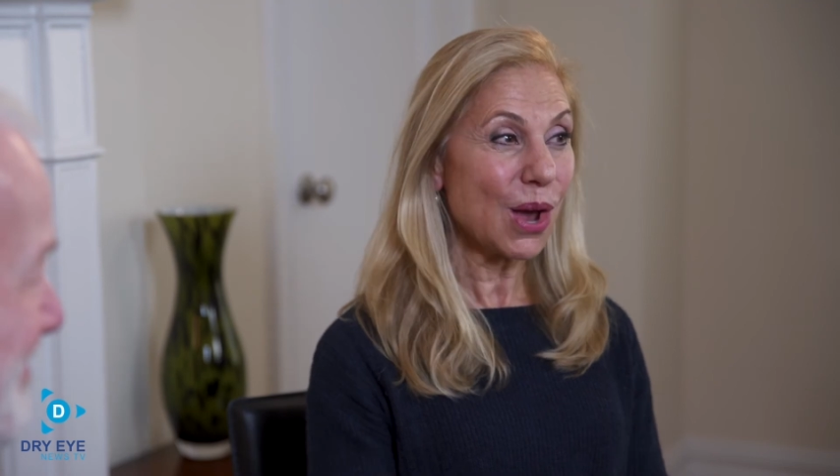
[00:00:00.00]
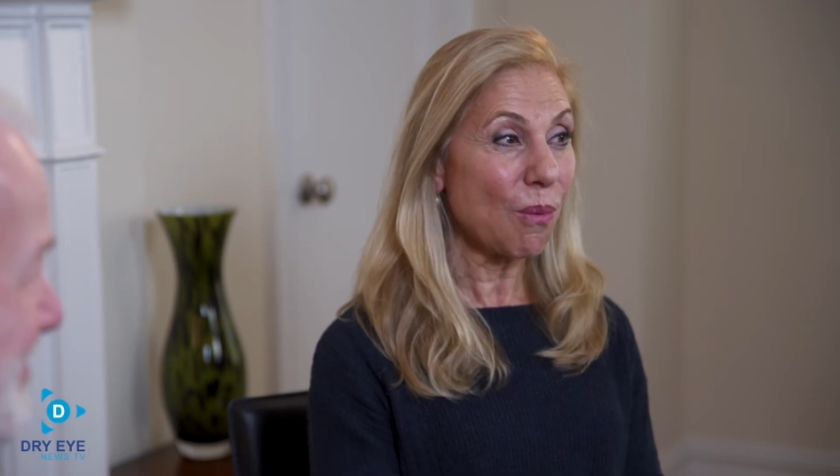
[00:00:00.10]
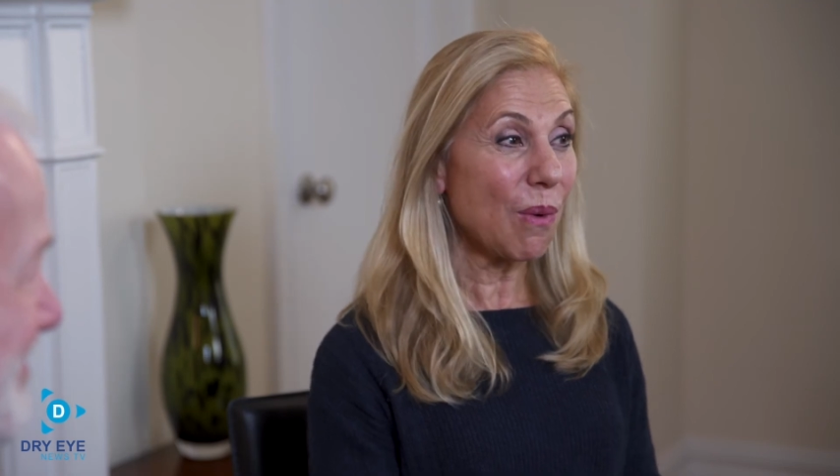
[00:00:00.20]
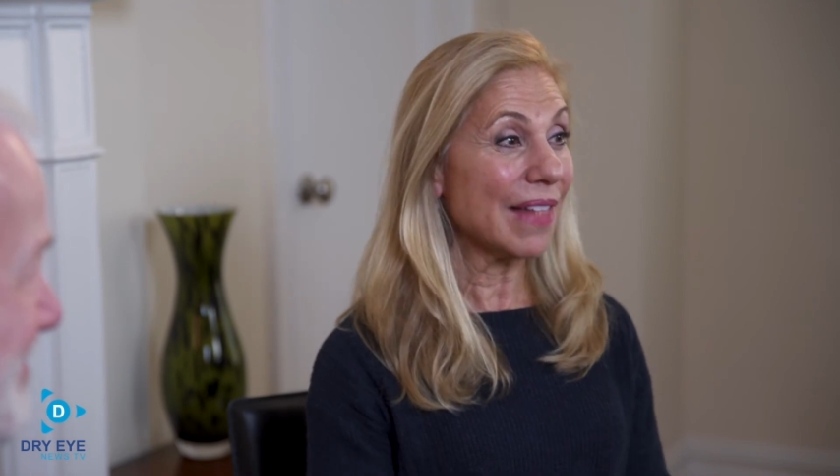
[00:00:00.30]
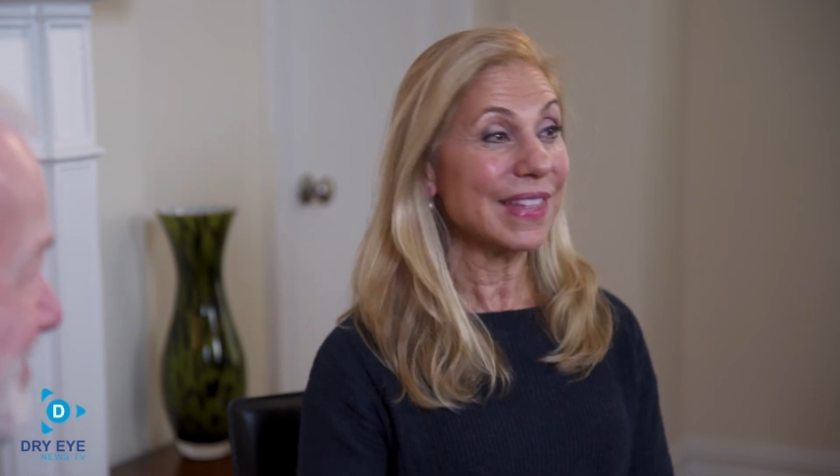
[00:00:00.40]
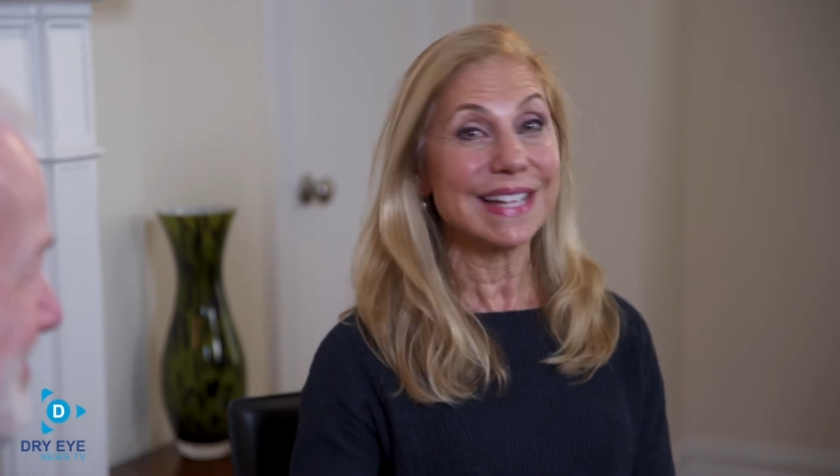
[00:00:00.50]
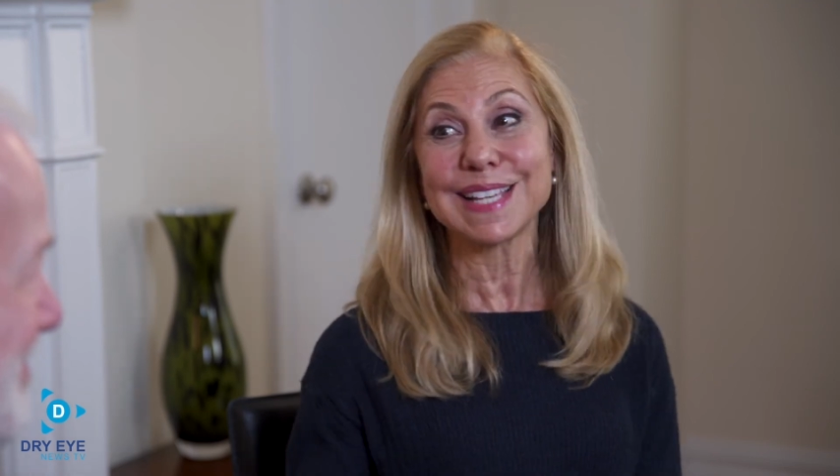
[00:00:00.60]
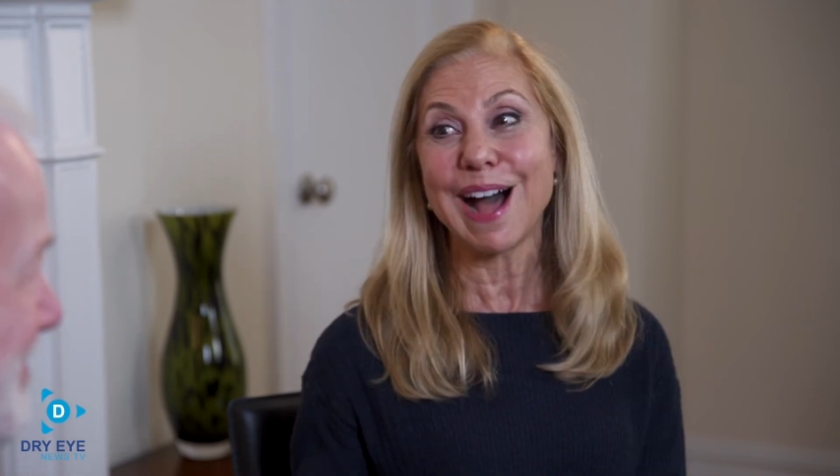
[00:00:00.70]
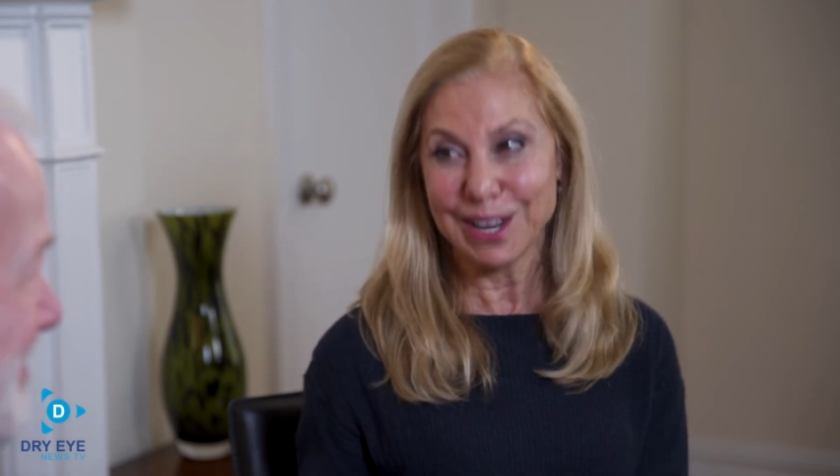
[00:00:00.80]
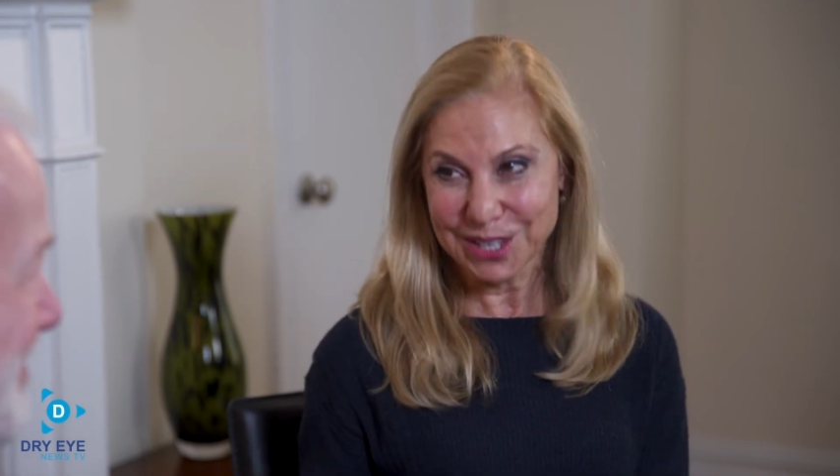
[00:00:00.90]
One that's
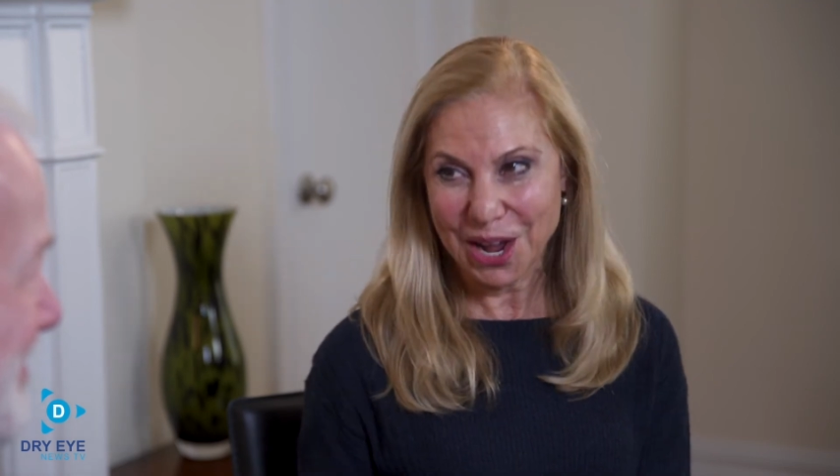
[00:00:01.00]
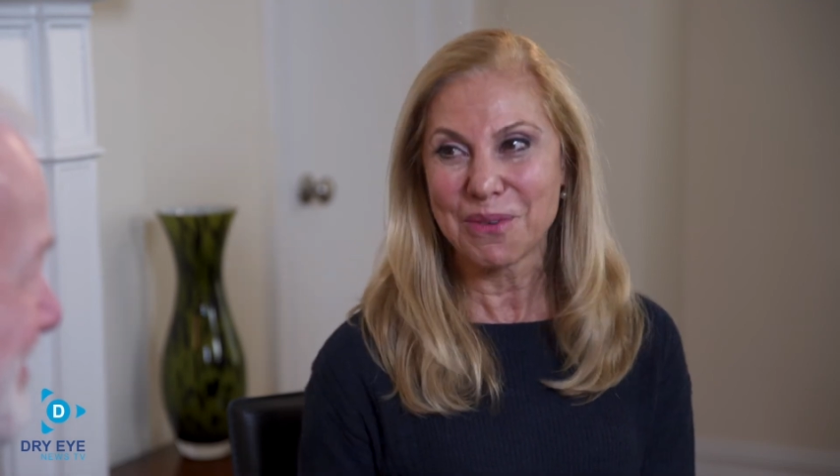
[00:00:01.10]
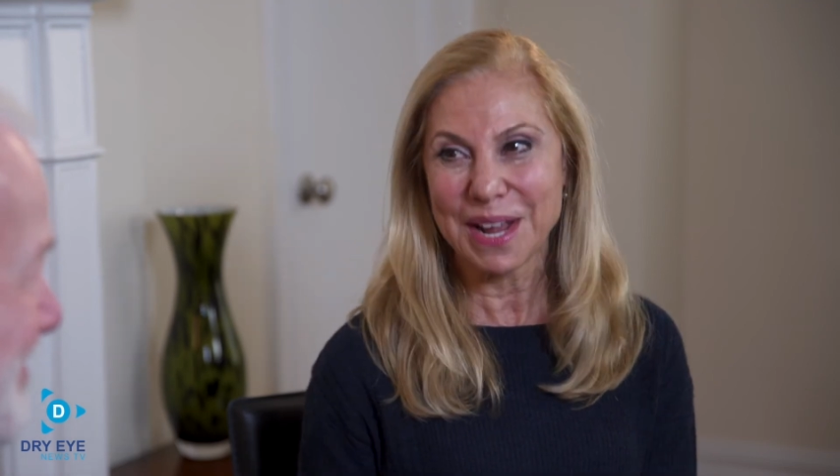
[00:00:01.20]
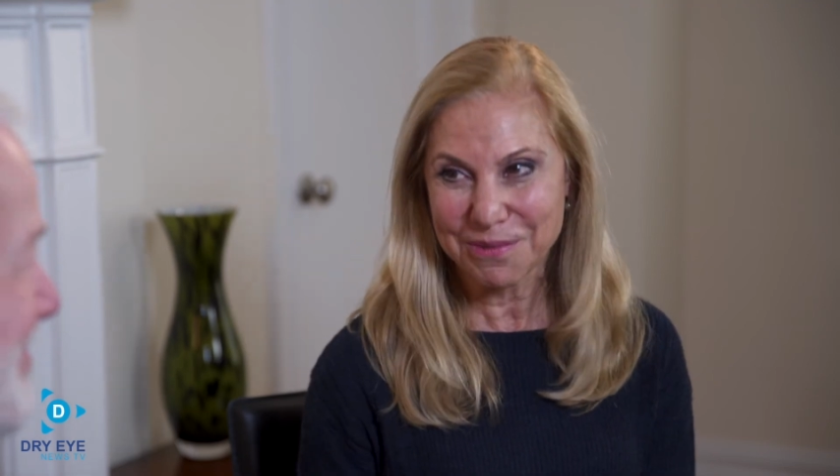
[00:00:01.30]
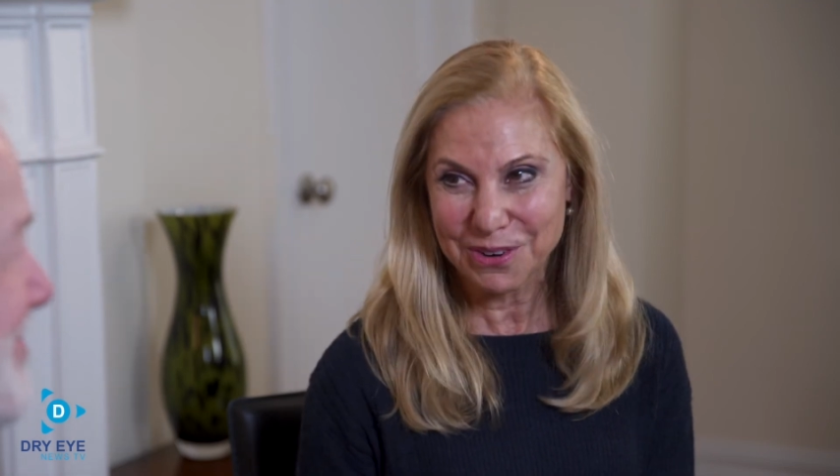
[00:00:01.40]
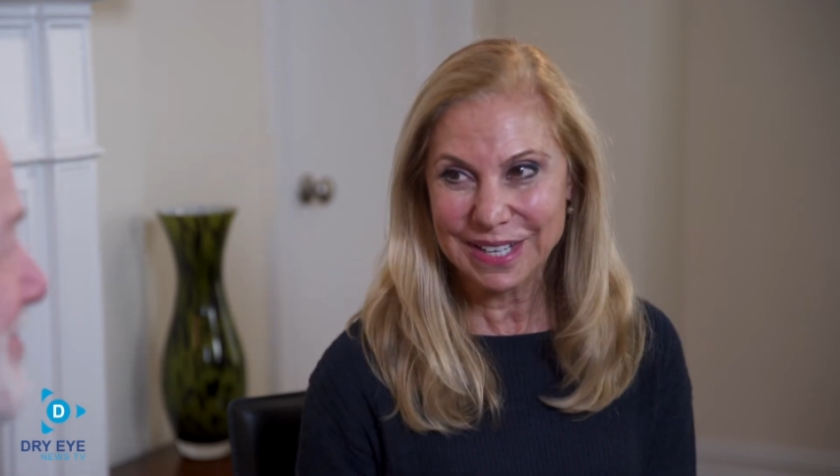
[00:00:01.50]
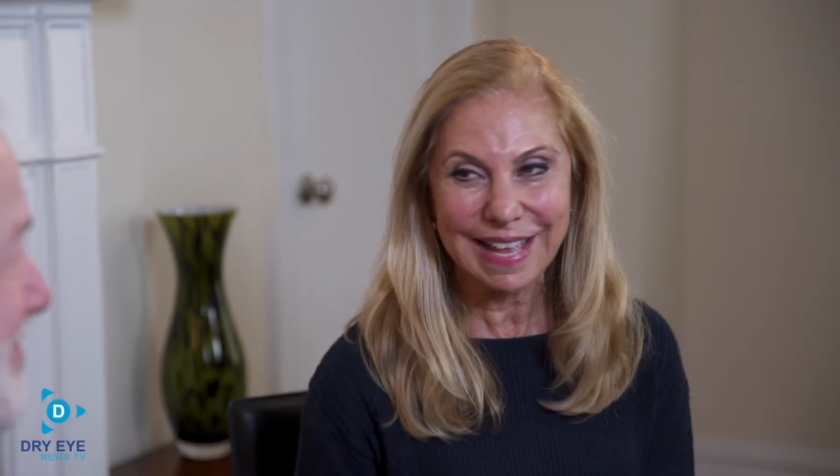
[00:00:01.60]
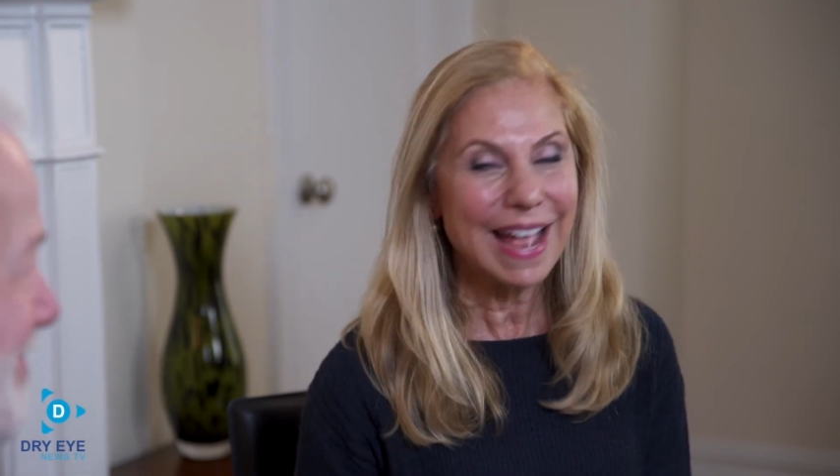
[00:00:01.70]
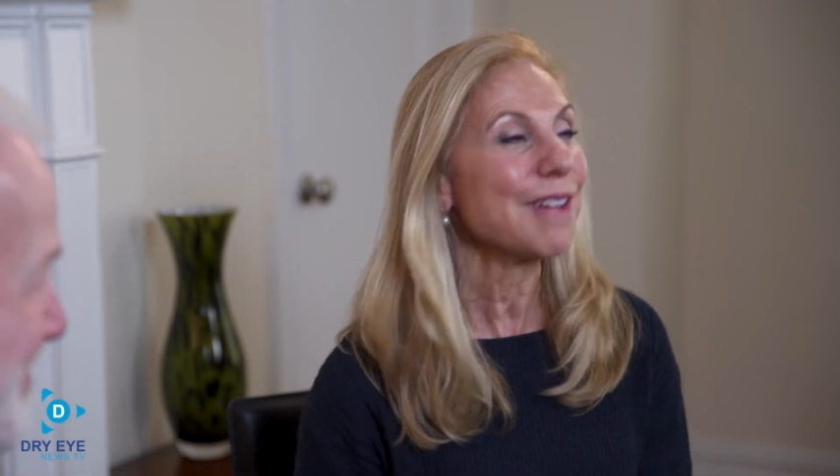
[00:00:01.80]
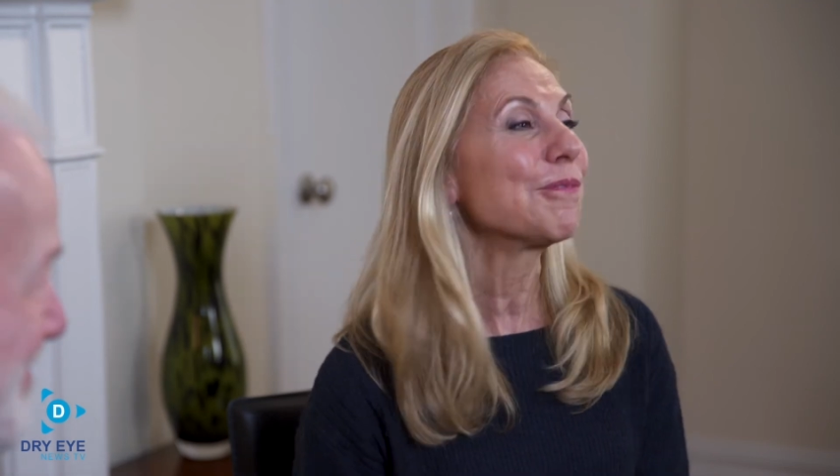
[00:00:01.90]
ongoing for
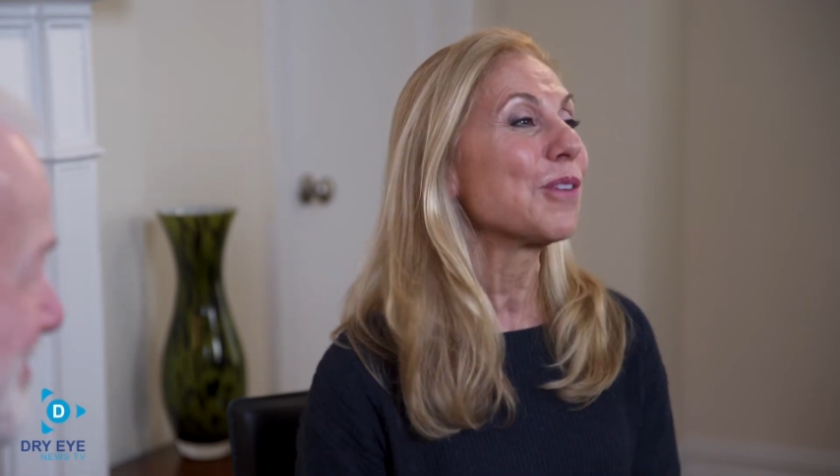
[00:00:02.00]
life,